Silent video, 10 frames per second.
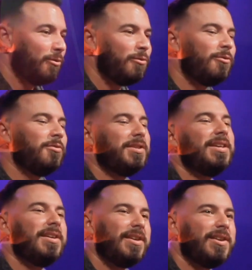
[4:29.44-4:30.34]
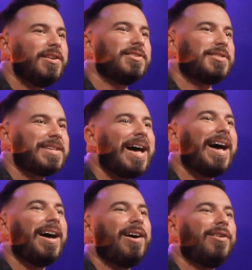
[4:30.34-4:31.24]
Oh yes, I
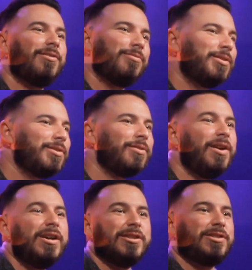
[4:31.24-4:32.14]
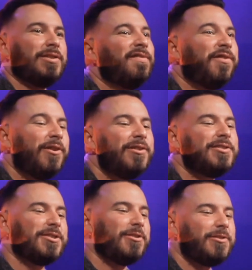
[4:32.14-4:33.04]
will sing for
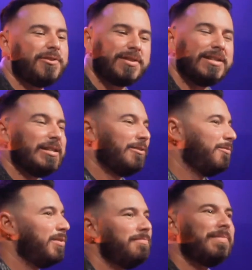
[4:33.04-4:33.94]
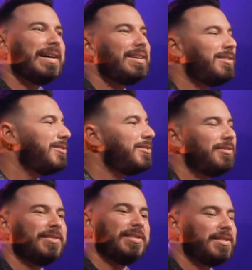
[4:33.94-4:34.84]
joy when my
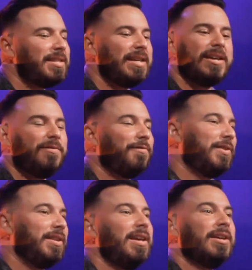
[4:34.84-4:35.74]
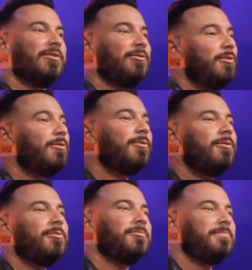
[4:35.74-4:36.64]
heart is heavy and
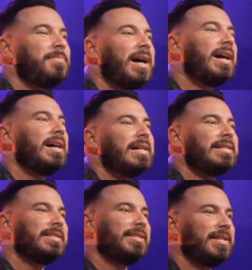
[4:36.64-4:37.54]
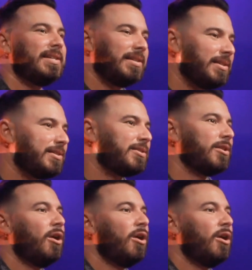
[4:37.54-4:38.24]
all my days.